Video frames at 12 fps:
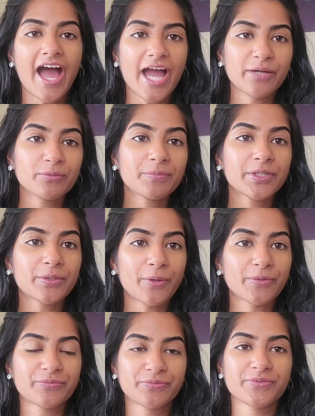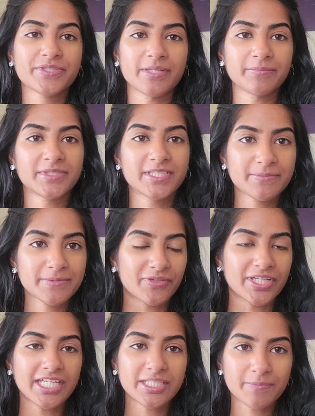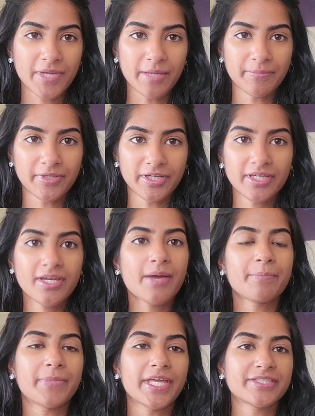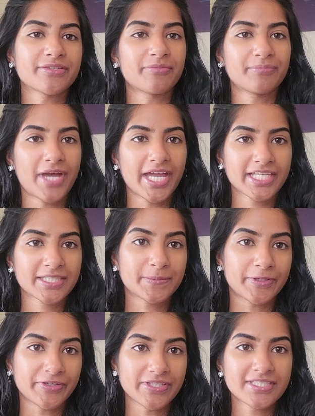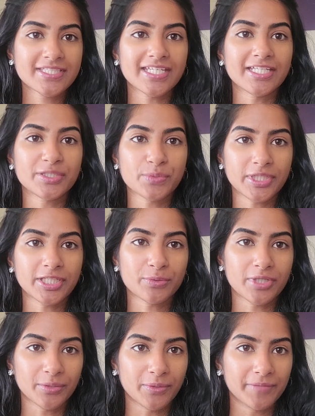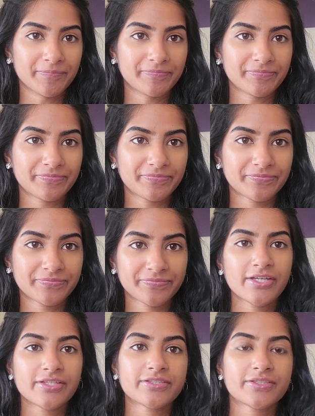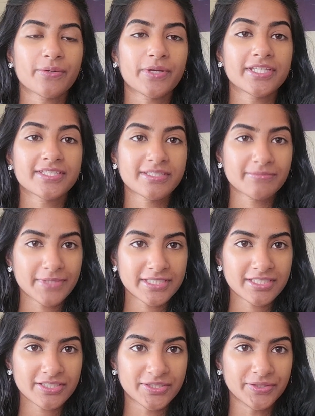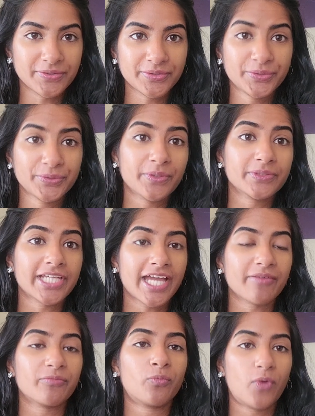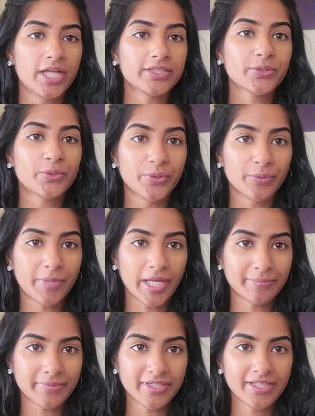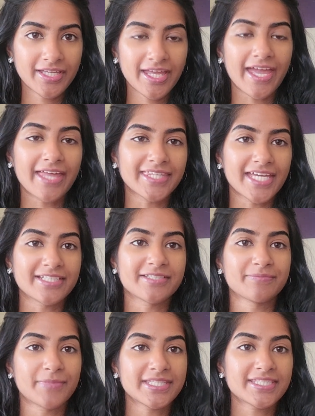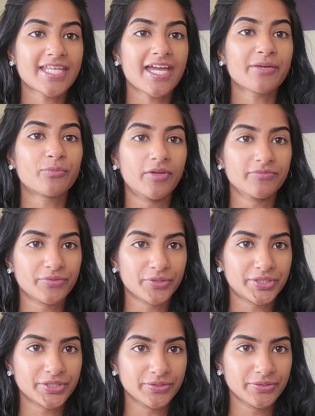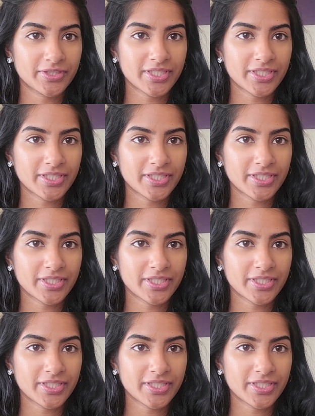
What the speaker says: I will be going through some tips for each paper based on my experience in 2021. So in semester 2, you only have one core paper, and that is MedSci 142.